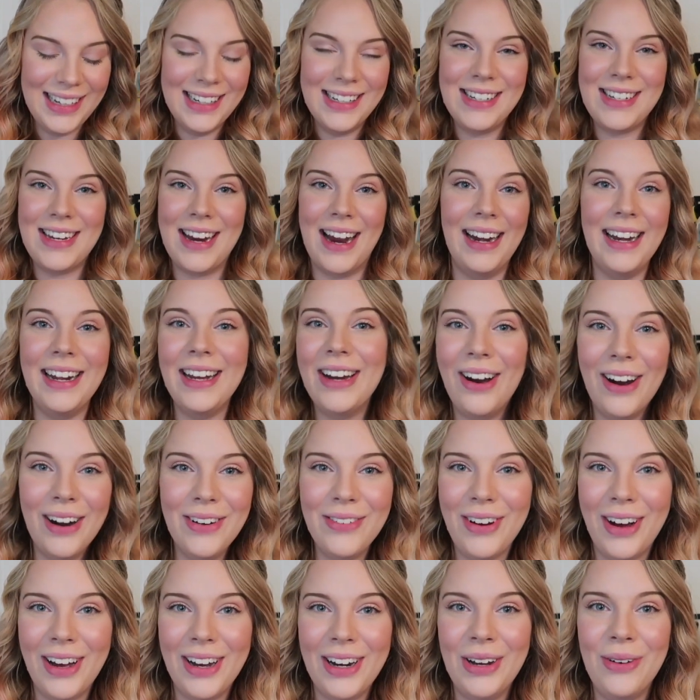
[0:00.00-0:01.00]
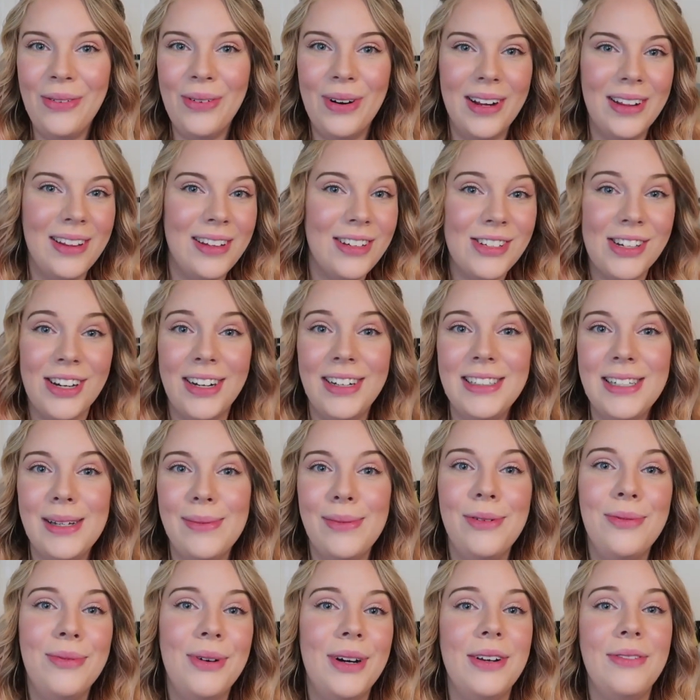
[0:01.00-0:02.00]
Shiny Carvanha, one of the shinies
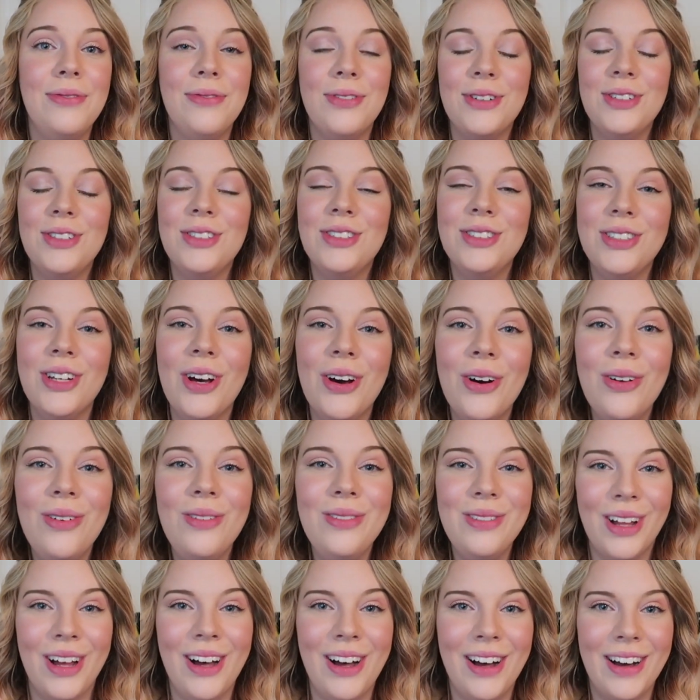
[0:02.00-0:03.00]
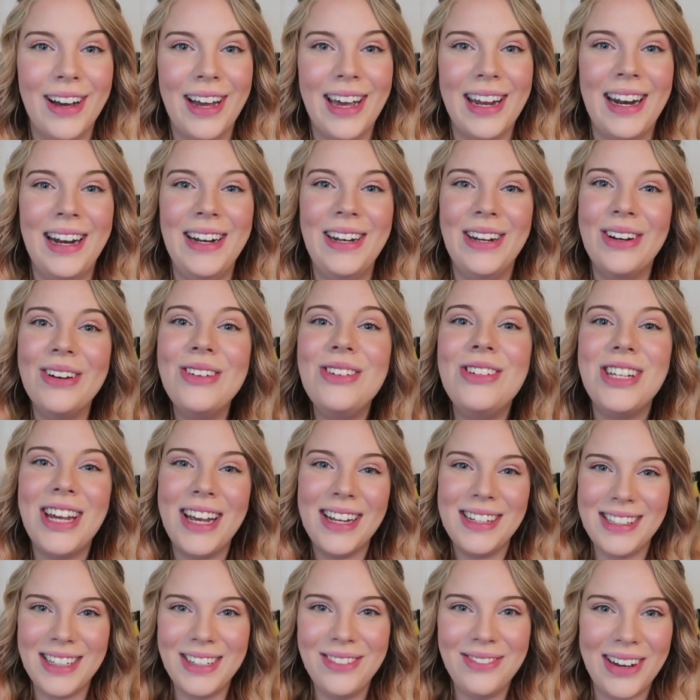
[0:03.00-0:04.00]
I've been wanting for so long, and I know
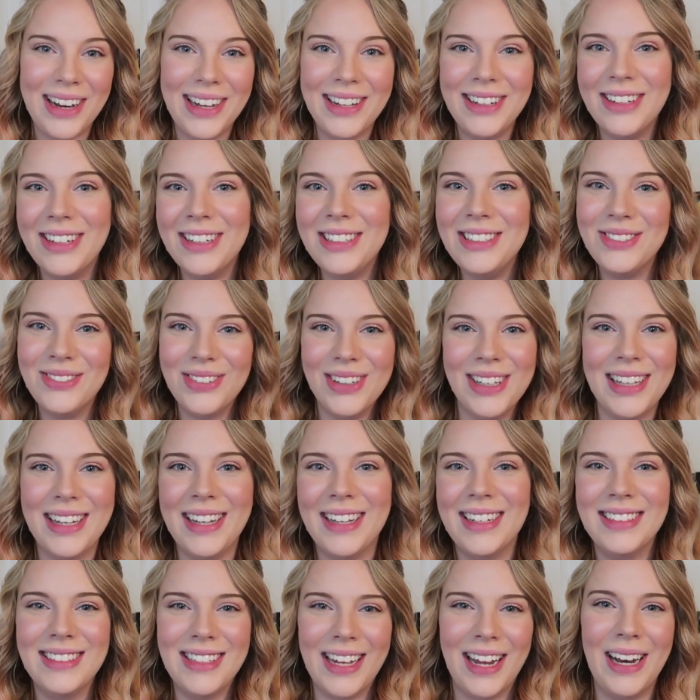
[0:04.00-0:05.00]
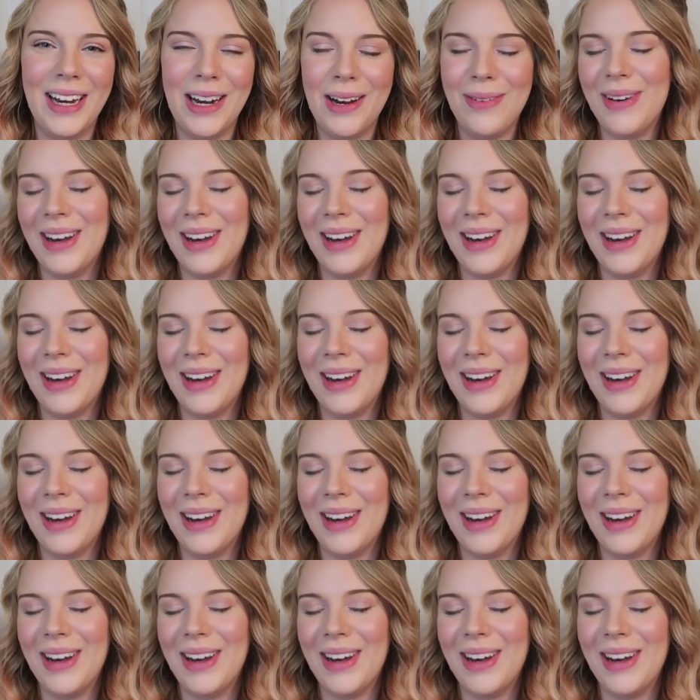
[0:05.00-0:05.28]
J T Valor is really excited